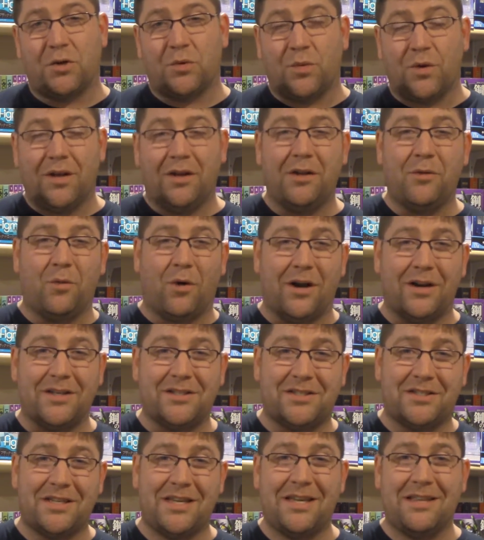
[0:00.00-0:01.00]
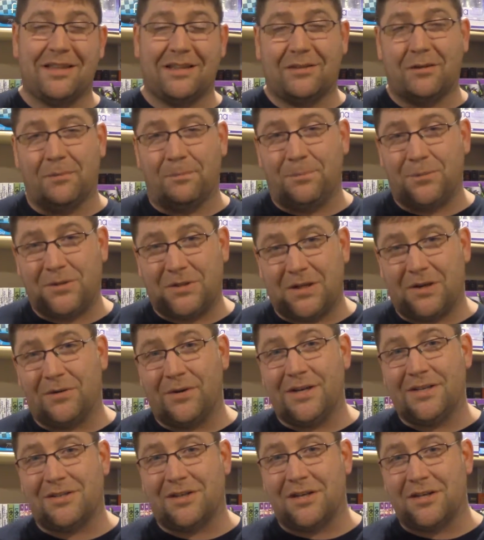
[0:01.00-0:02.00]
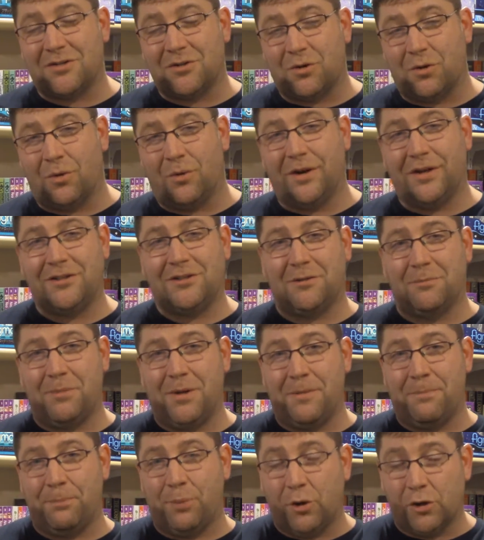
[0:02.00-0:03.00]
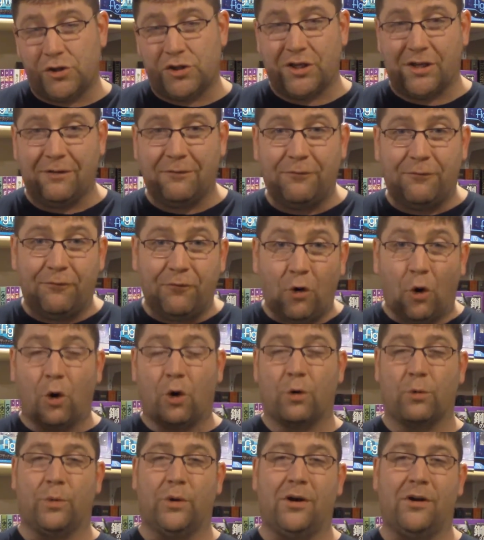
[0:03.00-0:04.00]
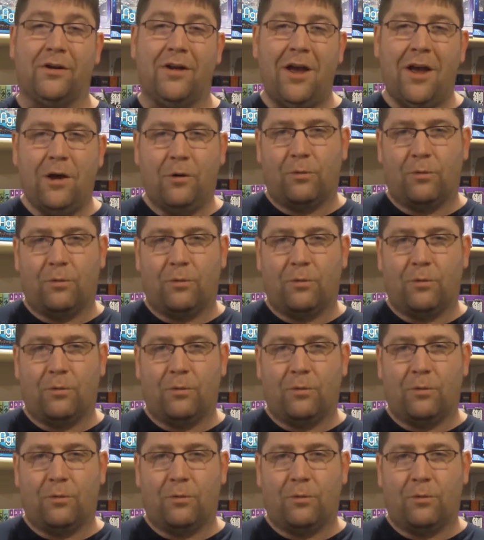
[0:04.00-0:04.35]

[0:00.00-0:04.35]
you really want to see that the series is going to be pushing forward